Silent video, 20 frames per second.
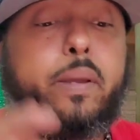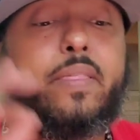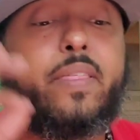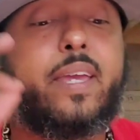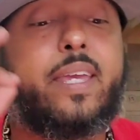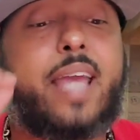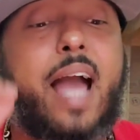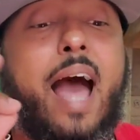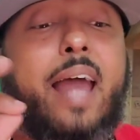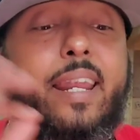be
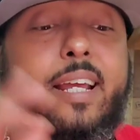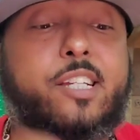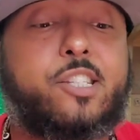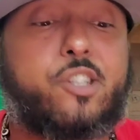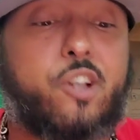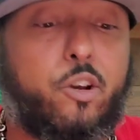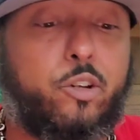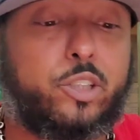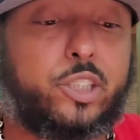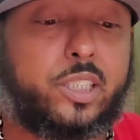the yacht
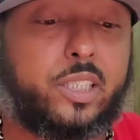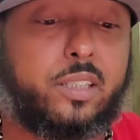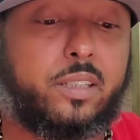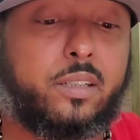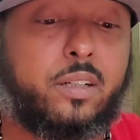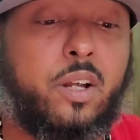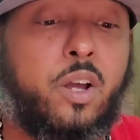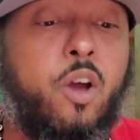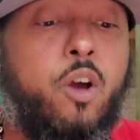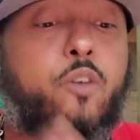excursion
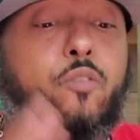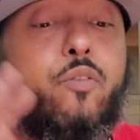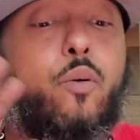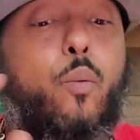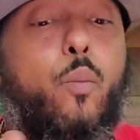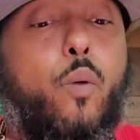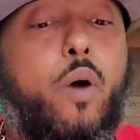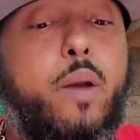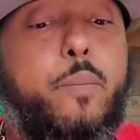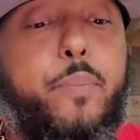
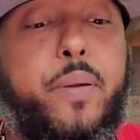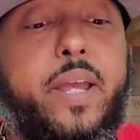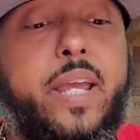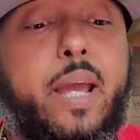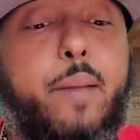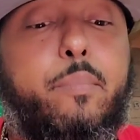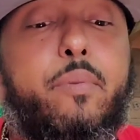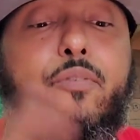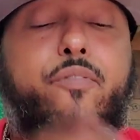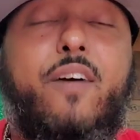from 1 p.m.